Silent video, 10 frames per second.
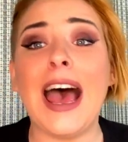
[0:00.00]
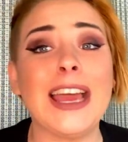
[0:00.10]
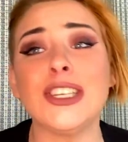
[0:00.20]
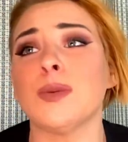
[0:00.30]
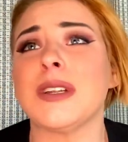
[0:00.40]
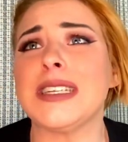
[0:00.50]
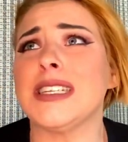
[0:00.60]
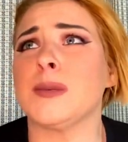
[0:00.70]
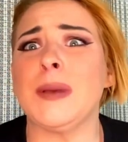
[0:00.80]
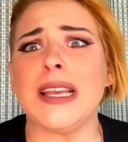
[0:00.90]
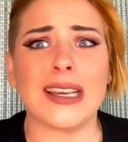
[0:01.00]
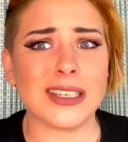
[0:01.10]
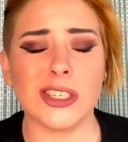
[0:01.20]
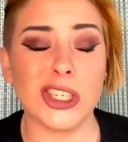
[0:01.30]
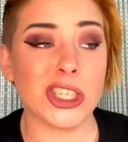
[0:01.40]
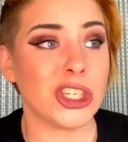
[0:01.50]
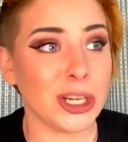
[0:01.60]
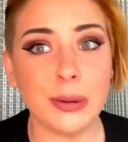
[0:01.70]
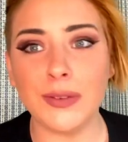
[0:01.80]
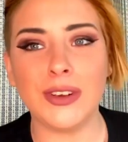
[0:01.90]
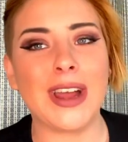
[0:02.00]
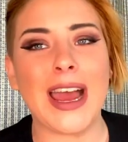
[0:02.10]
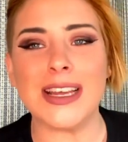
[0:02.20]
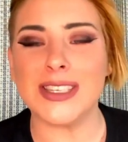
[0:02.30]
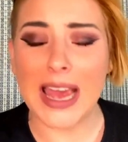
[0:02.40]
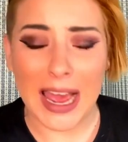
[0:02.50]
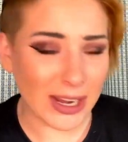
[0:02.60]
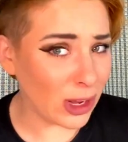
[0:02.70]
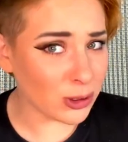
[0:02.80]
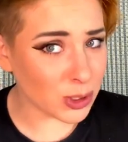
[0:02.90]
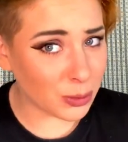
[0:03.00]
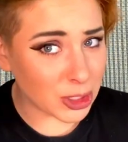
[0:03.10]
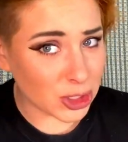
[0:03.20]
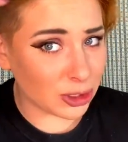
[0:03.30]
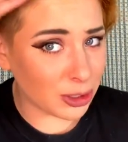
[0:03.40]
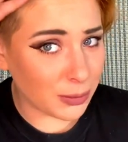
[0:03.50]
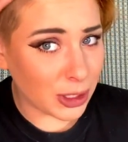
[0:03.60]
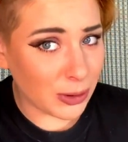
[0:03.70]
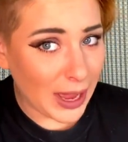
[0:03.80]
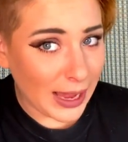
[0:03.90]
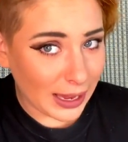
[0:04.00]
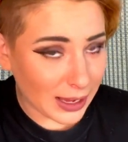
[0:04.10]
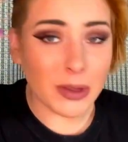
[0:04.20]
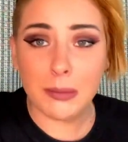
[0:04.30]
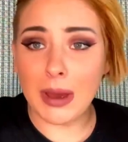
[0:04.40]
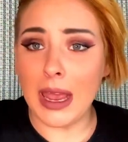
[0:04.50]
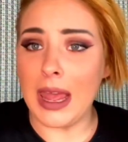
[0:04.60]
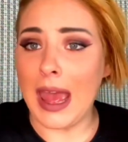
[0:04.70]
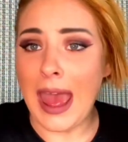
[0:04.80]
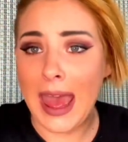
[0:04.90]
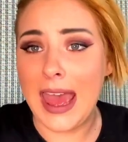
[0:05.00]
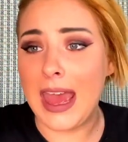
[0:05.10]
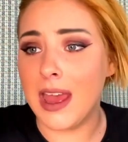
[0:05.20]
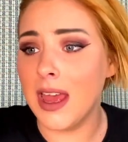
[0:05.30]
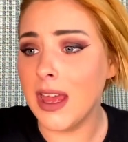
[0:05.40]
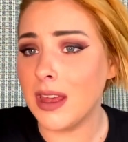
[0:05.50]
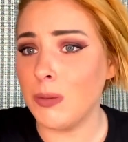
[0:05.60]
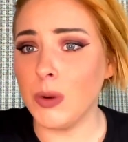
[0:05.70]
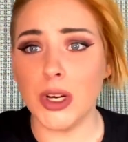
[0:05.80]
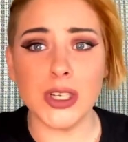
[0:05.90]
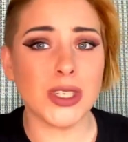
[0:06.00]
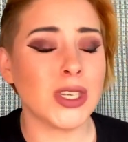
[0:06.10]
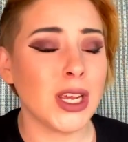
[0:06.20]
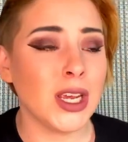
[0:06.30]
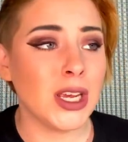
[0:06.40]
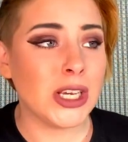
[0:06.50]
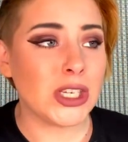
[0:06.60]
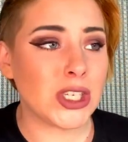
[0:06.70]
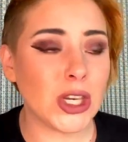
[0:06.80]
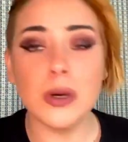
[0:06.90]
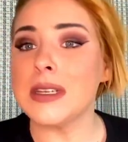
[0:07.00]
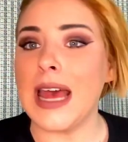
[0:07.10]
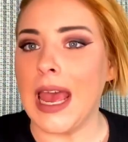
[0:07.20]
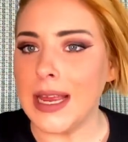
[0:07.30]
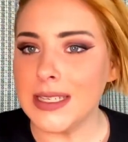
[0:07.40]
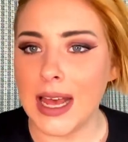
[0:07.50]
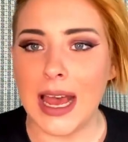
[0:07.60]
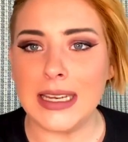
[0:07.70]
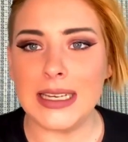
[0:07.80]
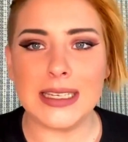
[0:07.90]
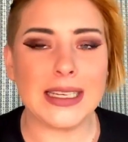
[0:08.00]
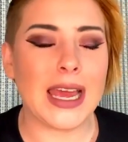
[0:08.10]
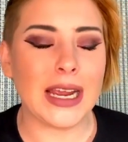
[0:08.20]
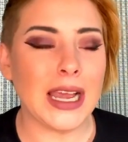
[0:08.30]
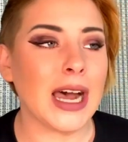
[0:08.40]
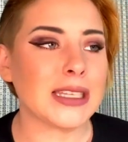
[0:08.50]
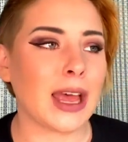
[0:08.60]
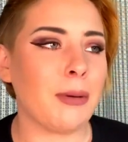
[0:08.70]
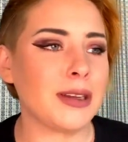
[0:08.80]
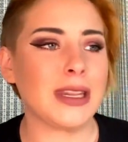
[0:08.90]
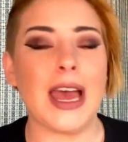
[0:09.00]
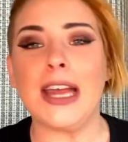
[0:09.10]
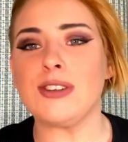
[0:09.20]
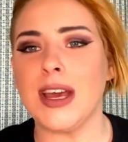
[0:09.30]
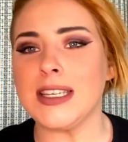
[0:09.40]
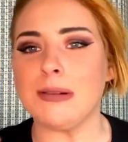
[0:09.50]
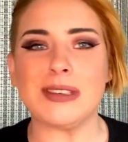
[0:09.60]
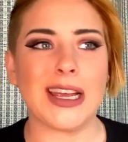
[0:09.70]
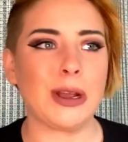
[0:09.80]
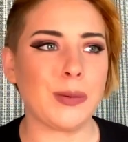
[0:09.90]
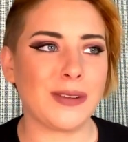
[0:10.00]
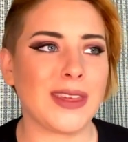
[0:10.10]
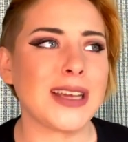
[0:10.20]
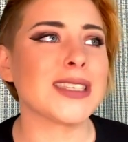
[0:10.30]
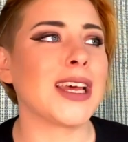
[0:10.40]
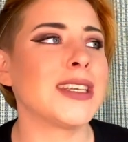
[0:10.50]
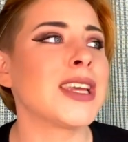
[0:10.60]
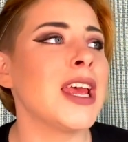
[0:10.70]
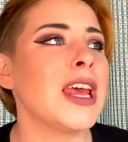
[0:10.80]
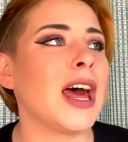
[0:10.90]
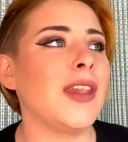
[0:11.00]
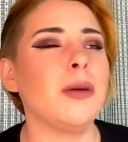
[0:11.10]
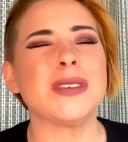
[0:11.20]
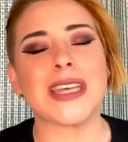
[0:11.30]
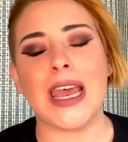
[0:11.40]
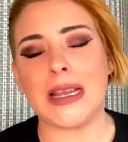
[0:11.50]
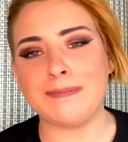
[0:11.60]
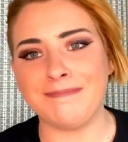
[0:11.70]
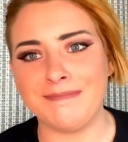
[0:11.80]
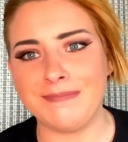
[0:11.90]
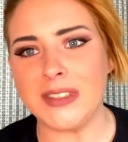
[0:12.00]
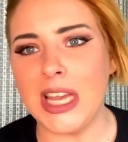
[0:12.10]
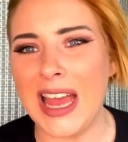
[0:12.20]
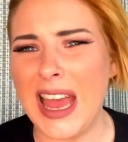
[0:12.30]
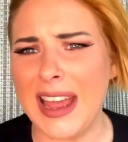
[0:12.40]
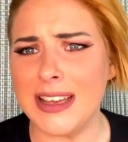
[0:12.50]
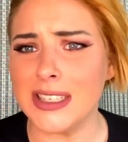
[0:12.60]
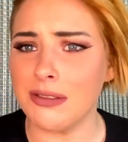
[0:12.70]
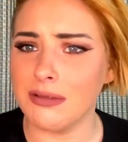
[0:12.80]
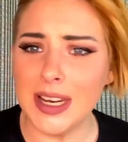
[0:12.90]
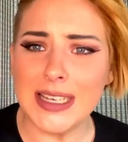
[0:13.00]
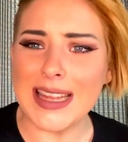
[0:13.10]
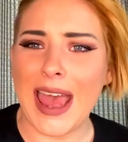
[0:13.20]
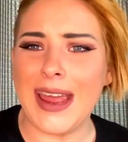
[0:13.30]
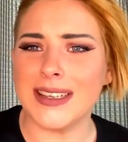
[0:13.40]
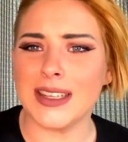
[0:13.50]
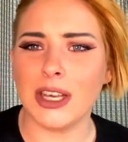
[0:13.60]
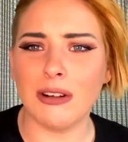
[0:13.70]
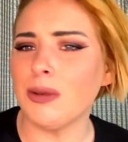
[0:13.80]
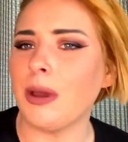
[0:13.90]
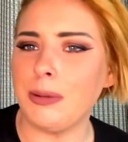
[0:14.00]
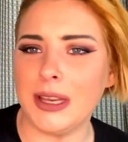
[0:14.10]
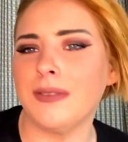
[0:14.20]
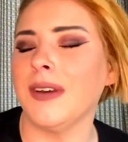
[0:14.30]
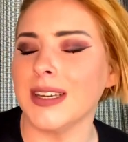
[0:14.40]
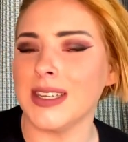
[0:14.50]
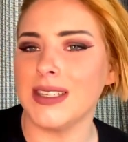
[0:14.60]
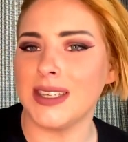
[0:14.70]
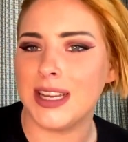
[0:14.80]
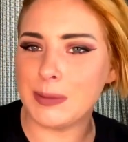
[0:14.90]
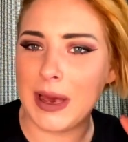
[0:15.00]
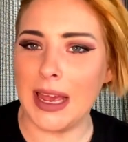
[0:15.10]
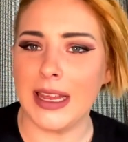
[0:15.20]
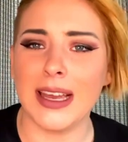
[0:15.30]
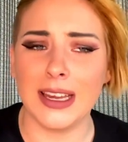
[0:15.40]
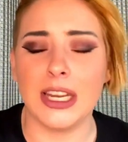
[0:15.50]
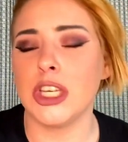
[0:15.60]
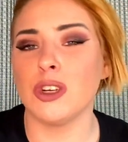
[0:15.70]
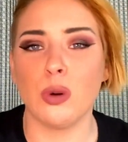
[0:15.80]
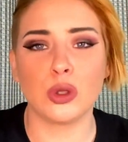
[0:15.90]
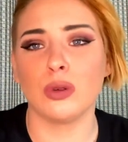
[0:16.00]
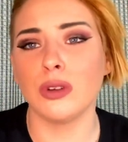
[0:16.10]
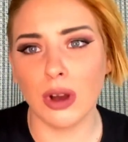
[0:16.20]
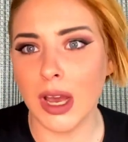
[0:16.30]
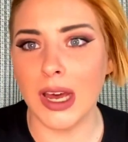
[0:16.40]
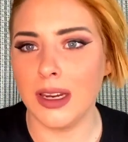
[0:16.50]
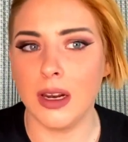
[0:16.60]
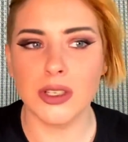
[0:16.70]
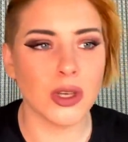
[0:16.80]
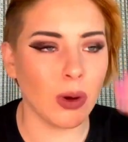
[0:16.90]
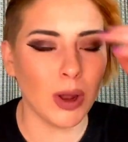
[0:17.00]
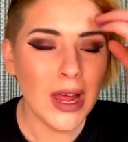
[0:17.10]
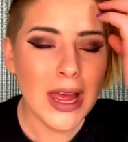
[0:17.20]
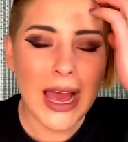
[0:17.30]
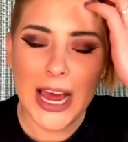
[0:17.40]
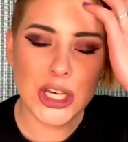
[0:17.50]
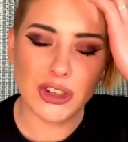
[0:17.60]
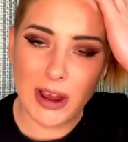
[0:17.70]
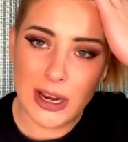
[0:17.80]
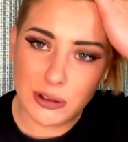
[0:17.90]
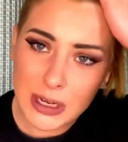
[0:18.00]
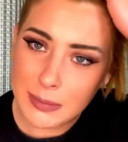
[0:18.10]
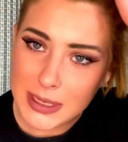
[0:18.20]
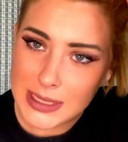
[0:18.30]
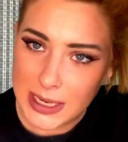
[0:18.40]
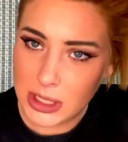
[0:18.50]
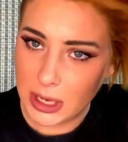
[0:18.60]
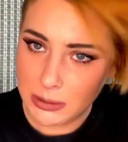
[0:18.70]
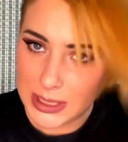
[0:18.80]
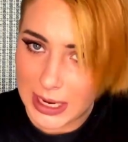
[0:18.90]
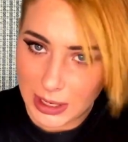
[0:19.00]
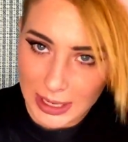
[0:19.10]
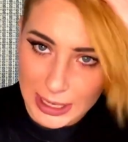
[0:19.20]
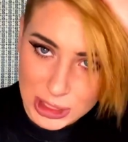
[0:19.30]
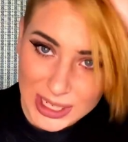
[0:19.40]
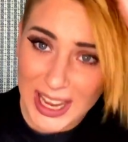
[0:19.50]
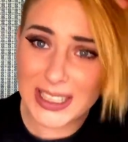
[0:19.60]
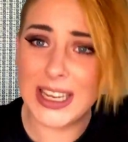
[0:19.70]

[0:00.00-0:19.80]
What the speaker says: I just wanted to speak and just chill with you guys. And I also want to show you my new haircut. My hair was so dead, I needed to get it cut. I went to the hairdresser, I was like, can we fix this? And they was like, your hair is really dead. The only way we could fix this is by cutting it short or not cutting it at all and just try and treatment it. So I was like, okay, just cut